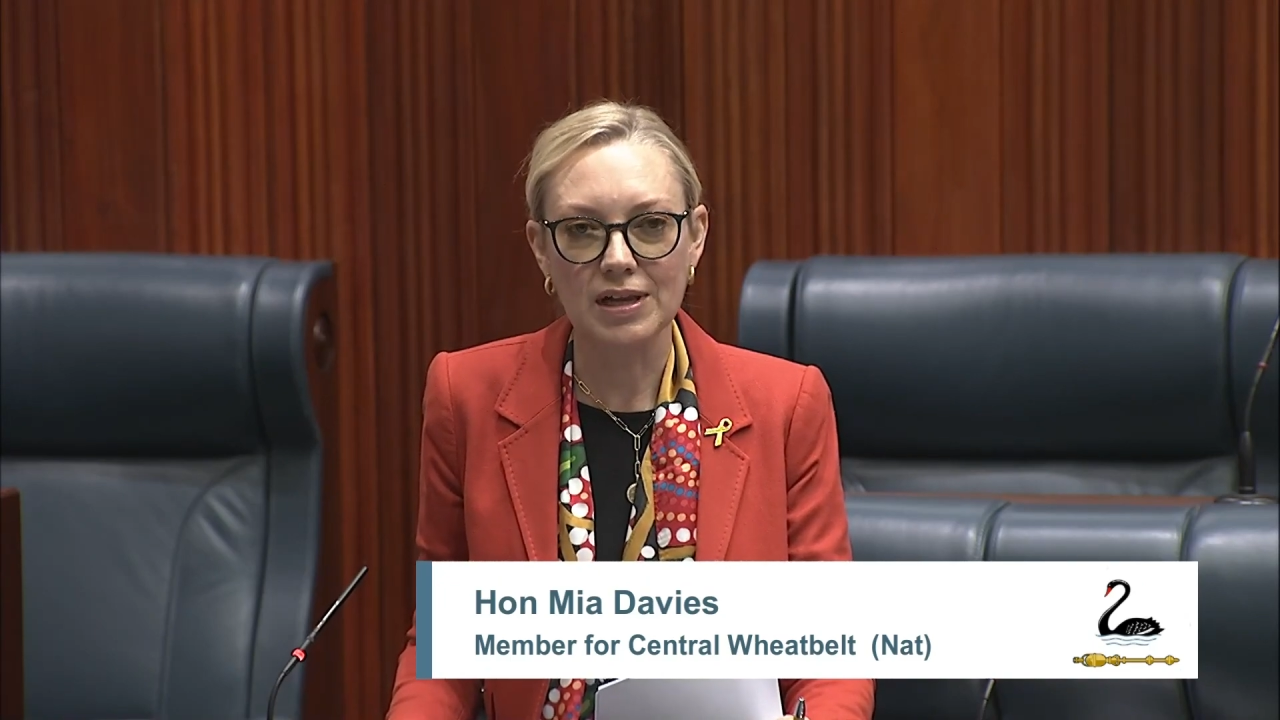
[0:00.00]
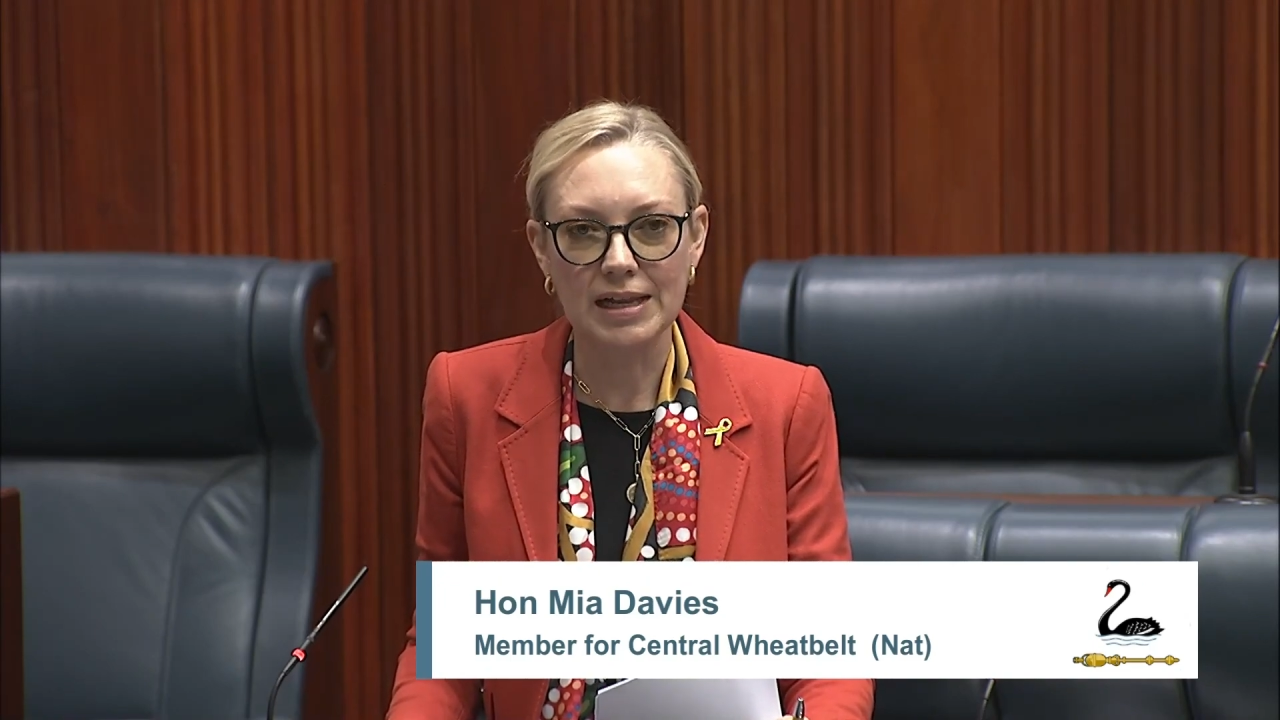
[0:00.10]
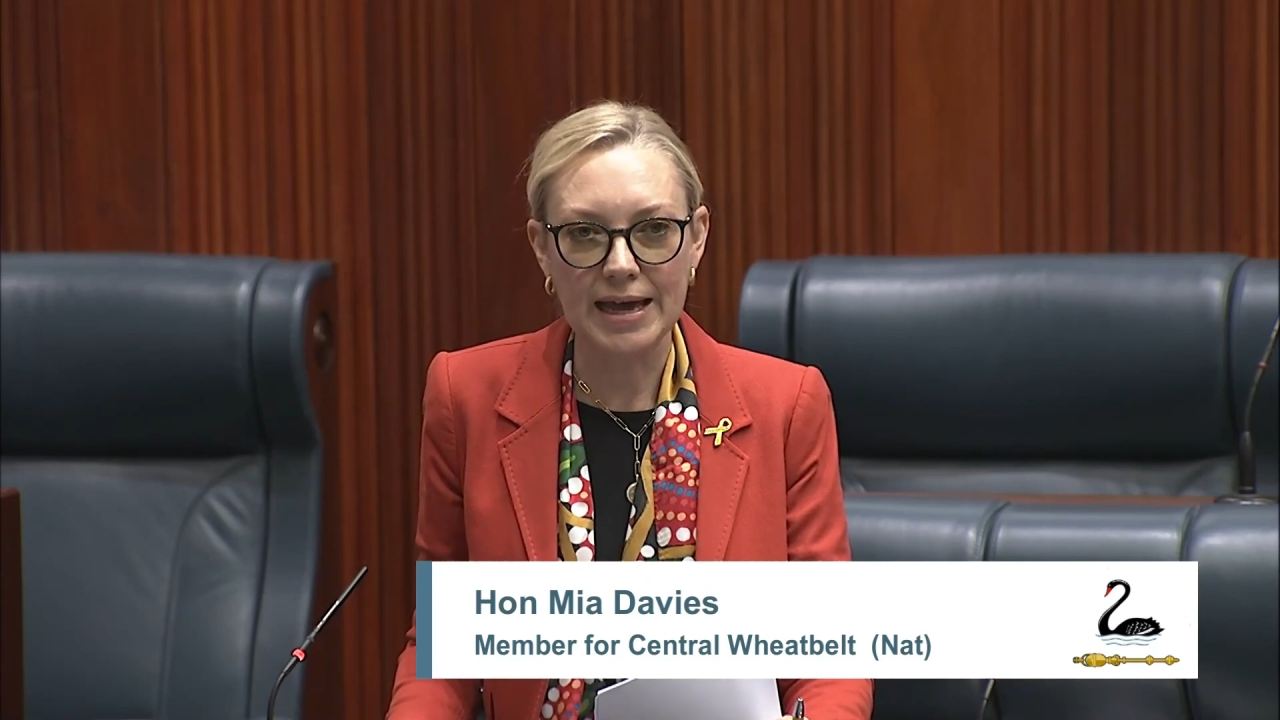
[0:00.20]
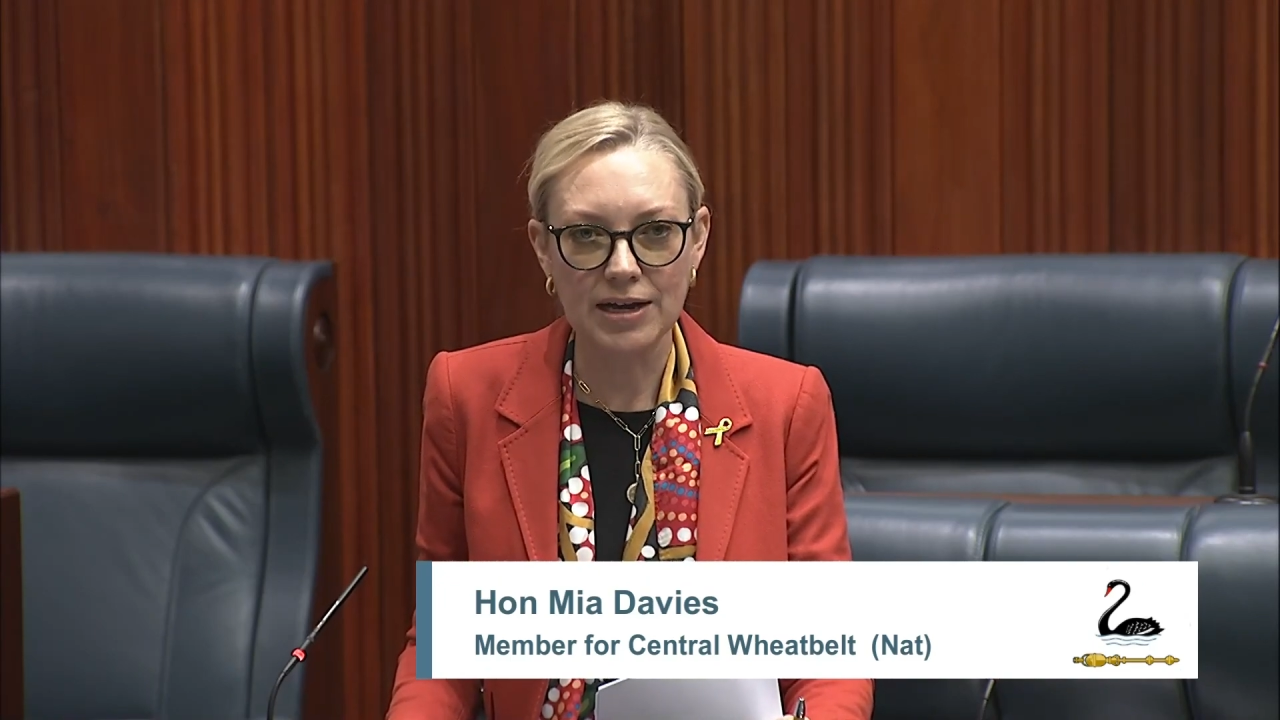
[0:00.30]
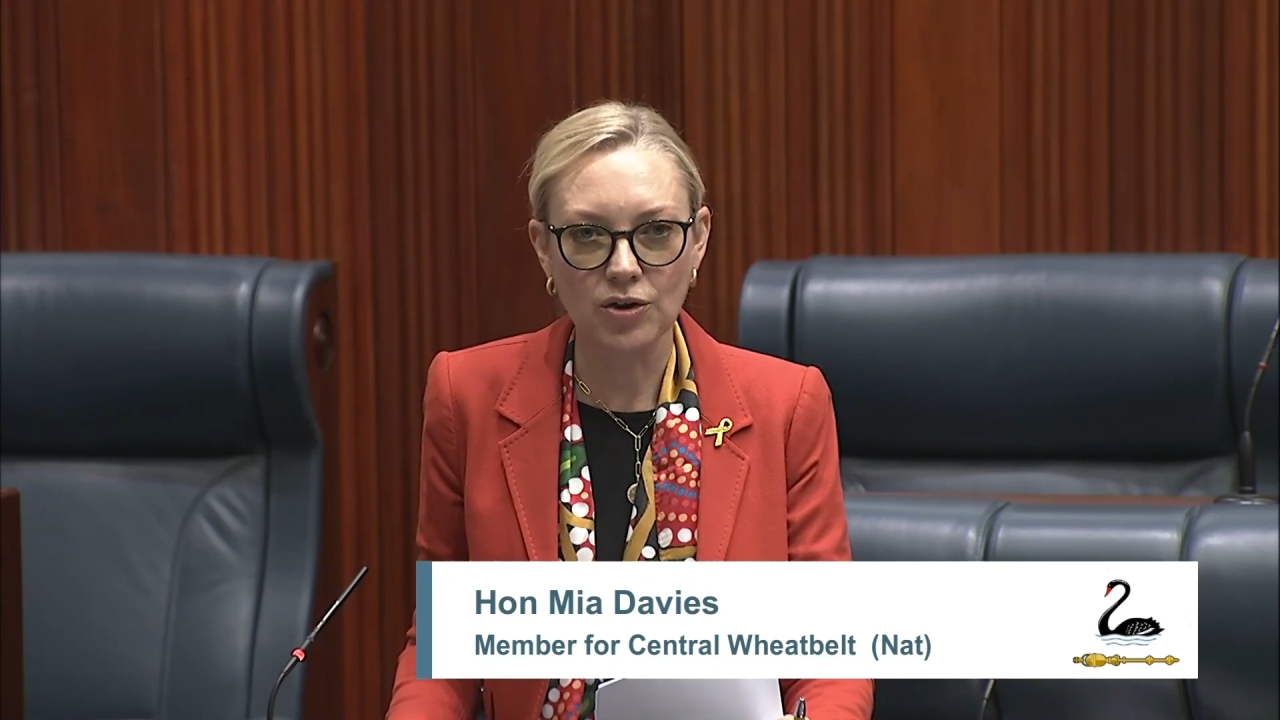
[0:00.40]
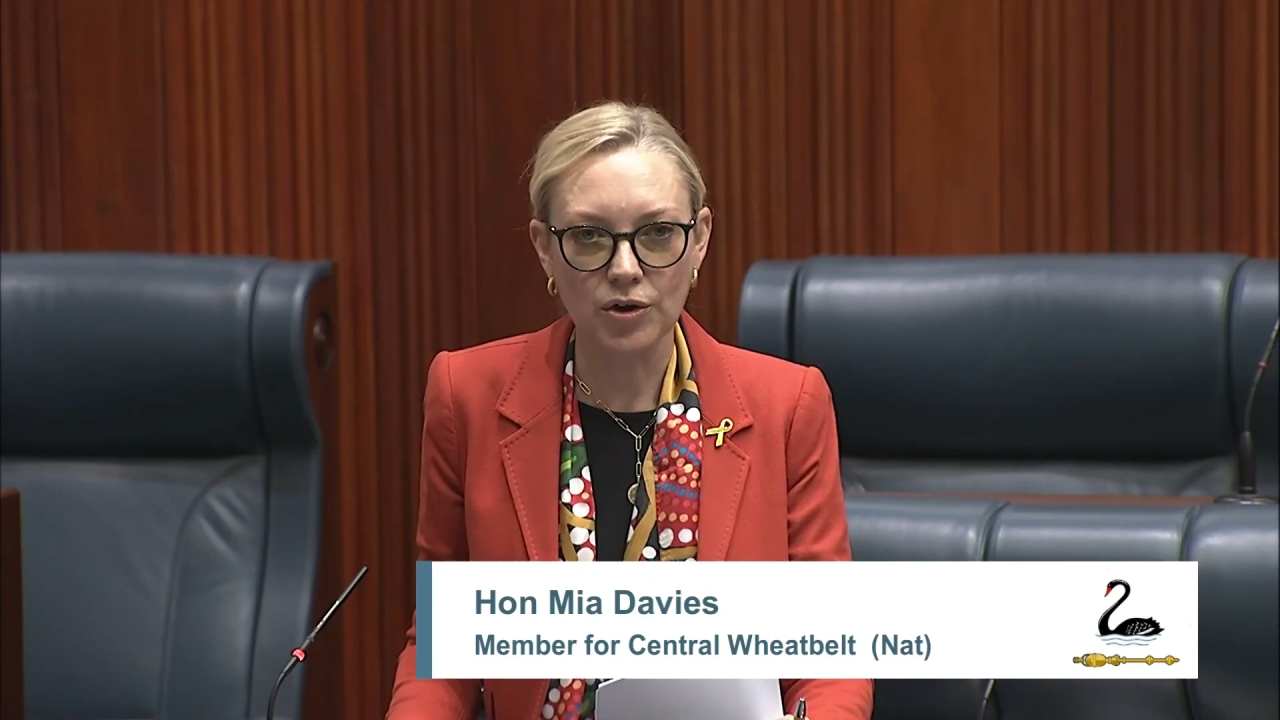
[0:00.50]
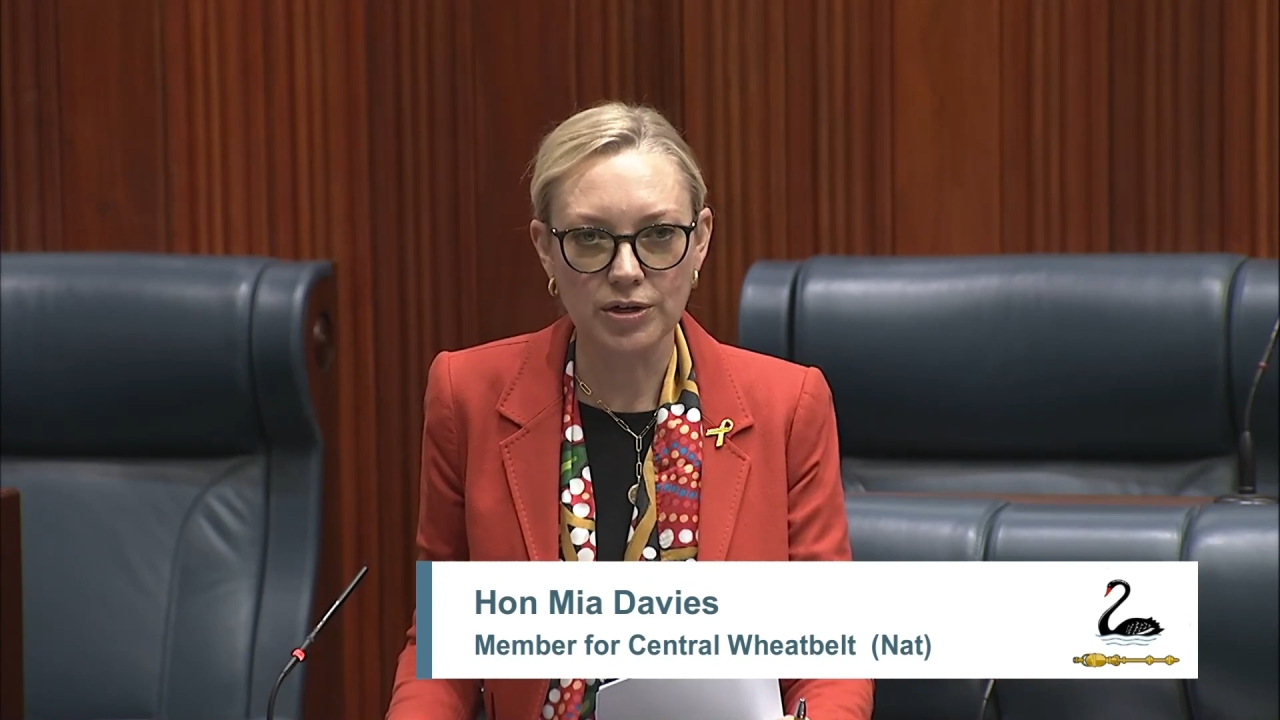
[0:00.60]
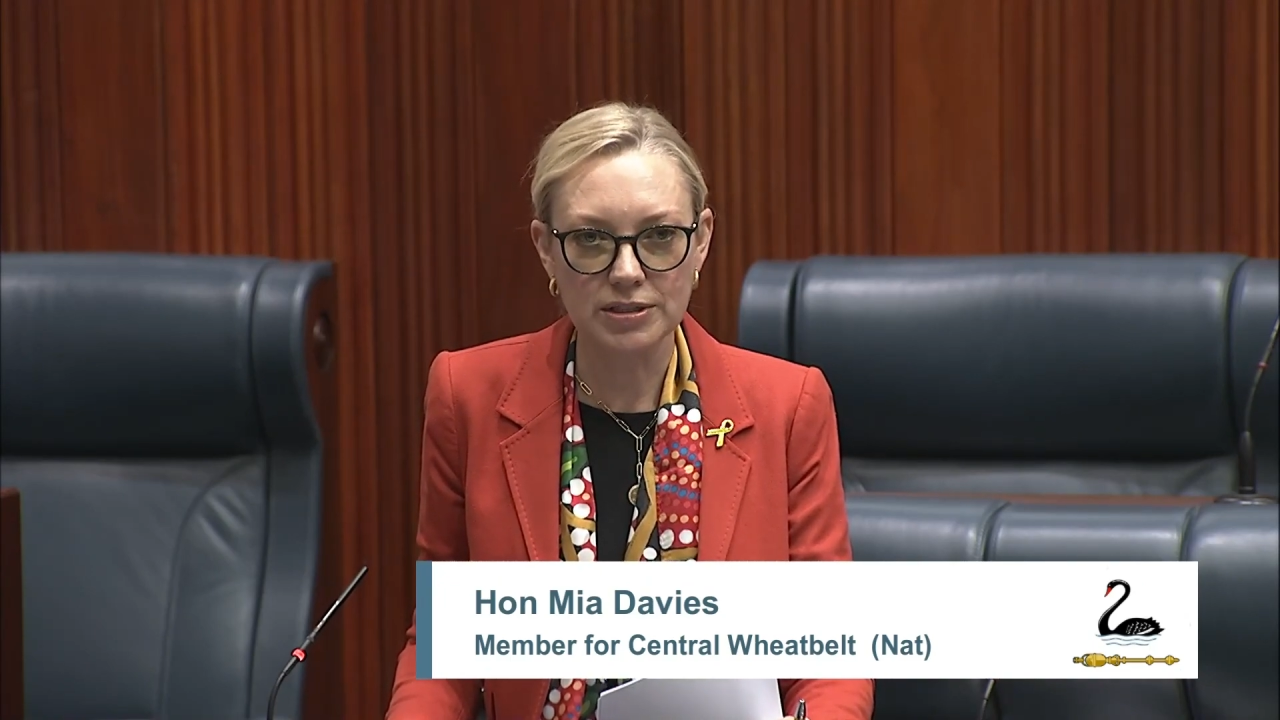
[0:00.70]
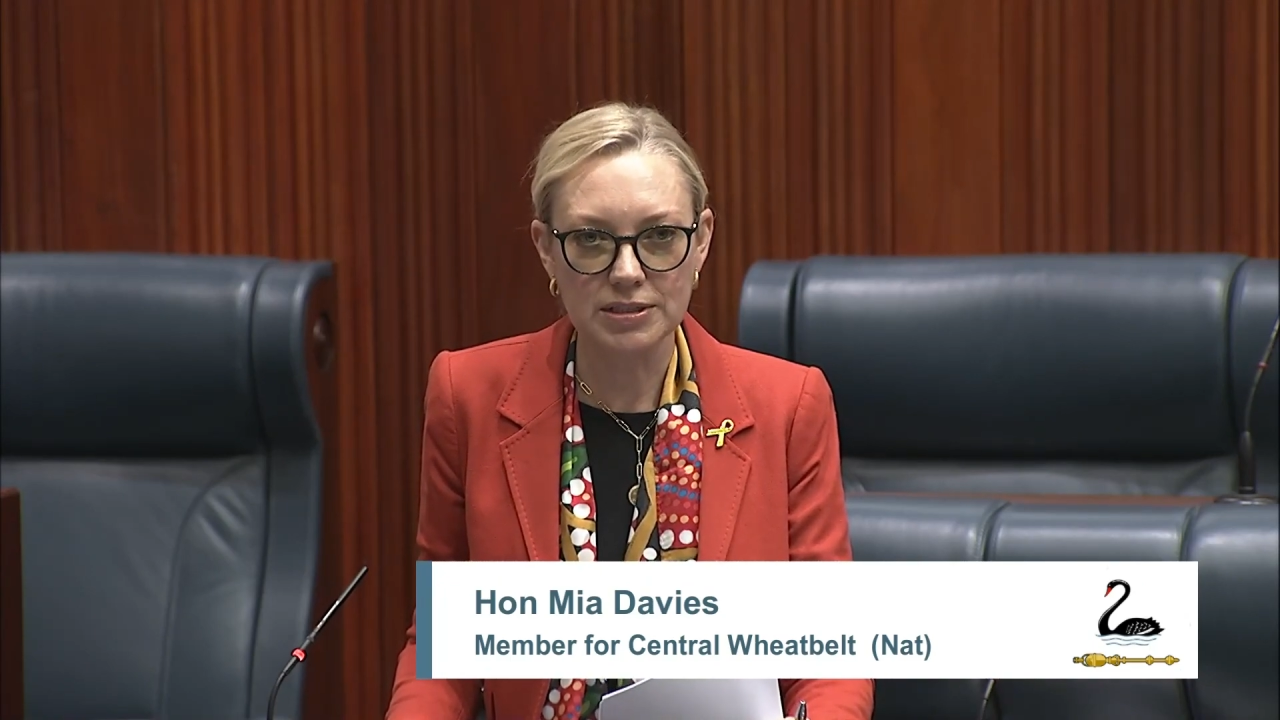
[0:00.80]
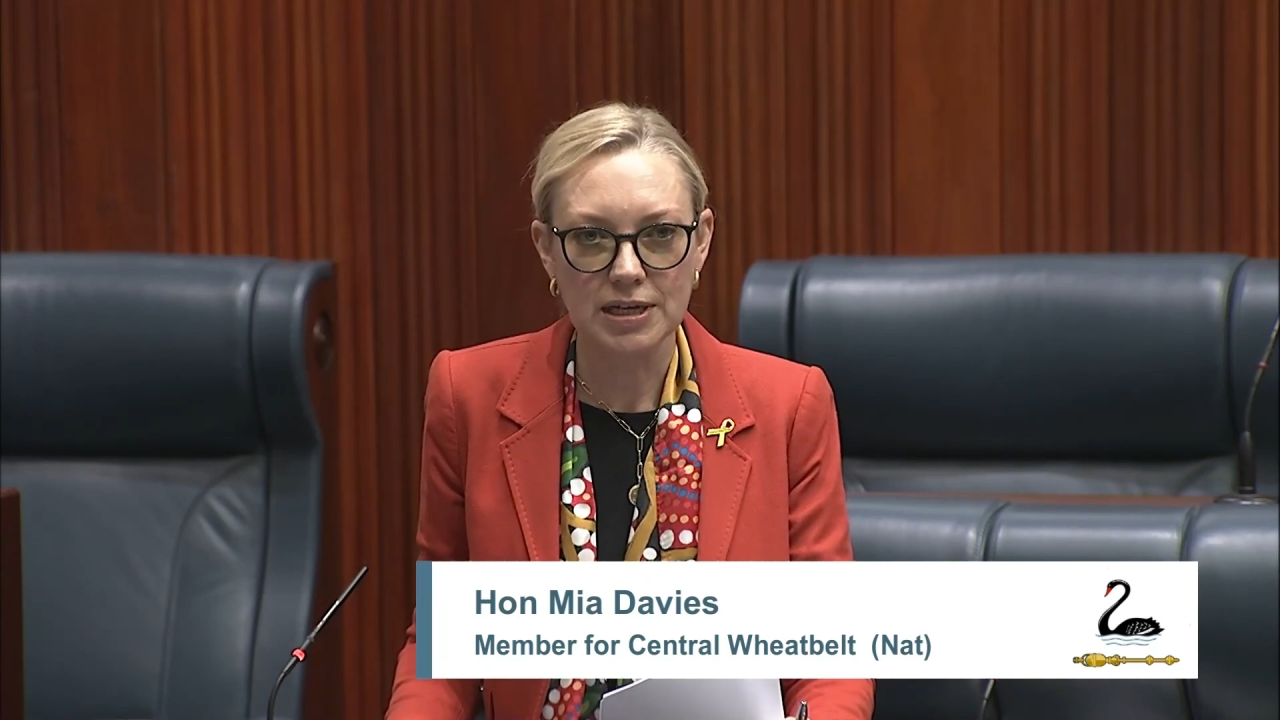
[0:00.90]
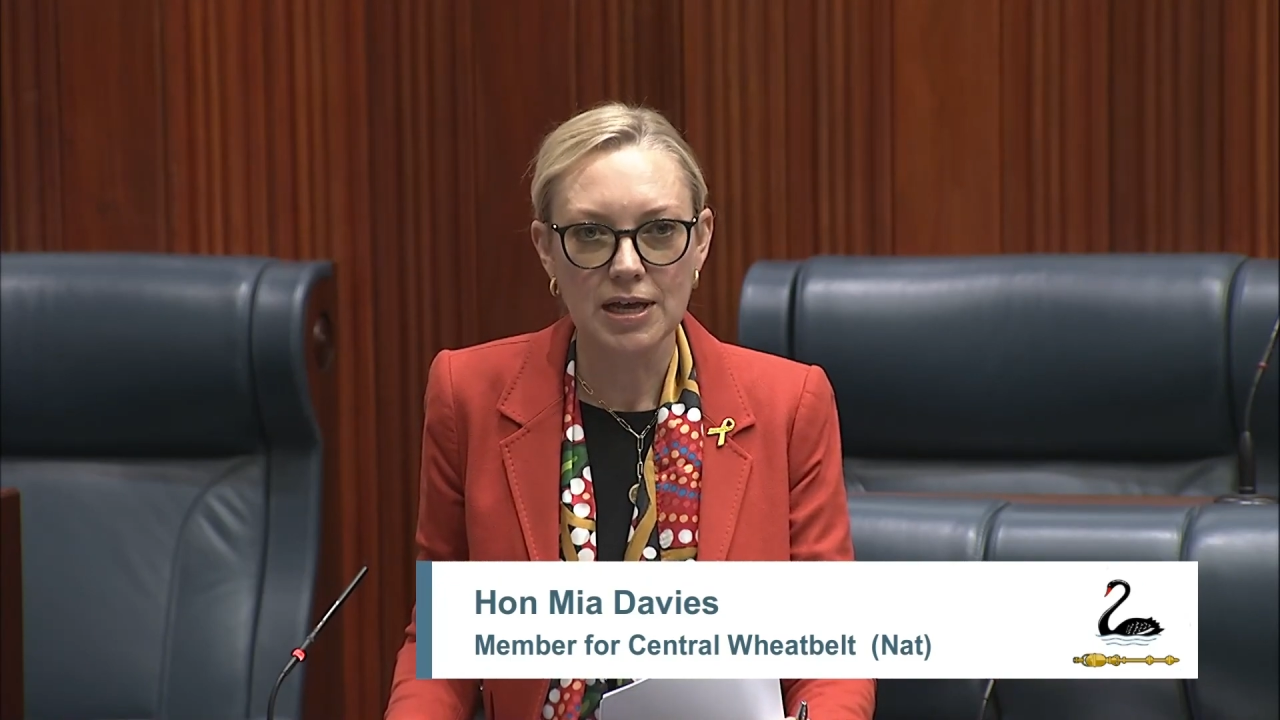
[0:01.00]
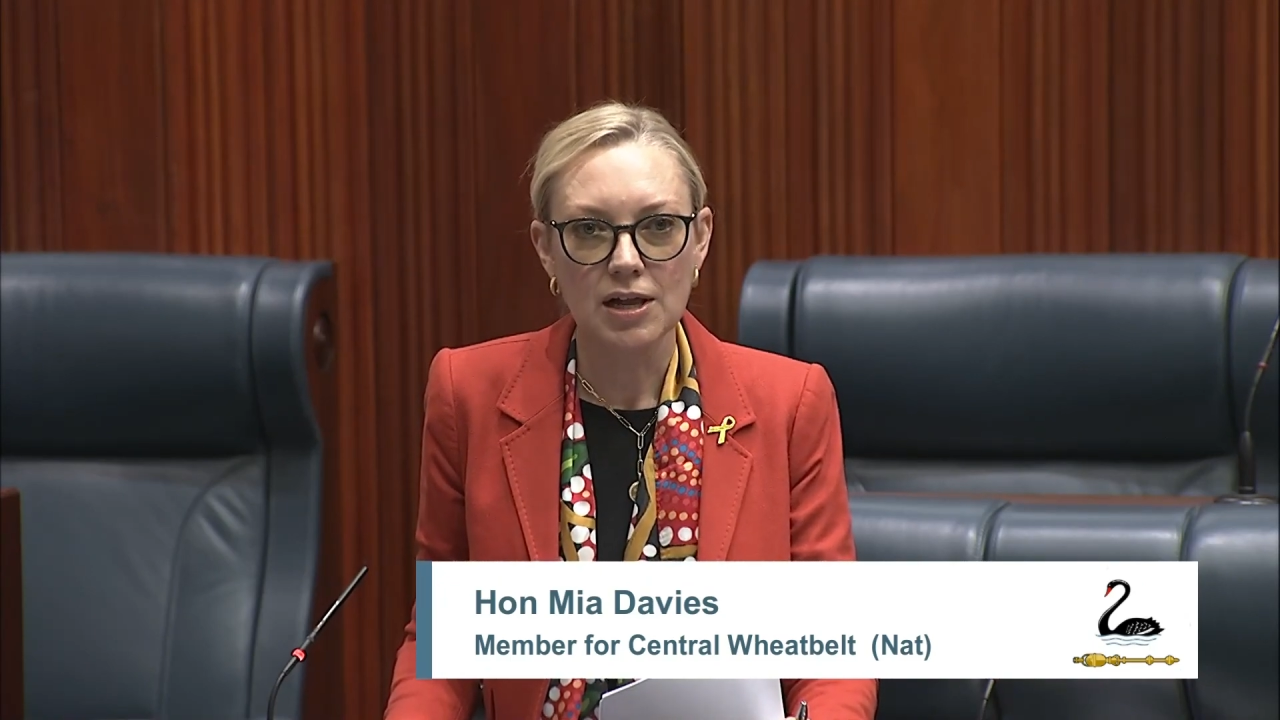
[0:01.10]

landowners,